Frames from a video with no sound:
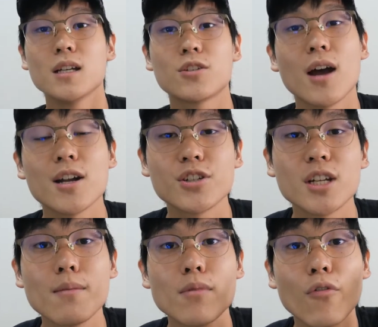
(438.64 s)
Strategy
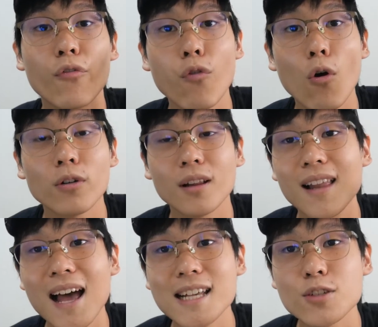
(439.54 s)
number four, the
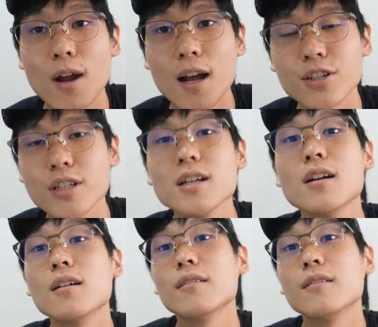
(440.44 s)
last strategy.